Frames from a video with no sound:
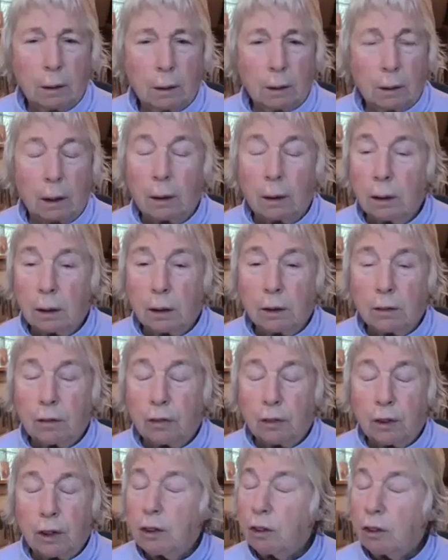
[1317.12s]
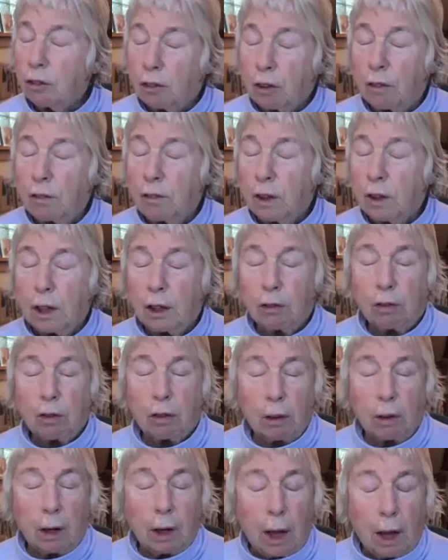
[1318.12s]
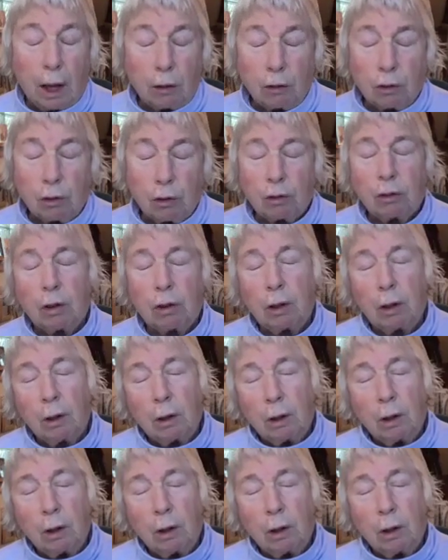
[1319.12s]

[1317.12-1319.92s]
And it is a village that houses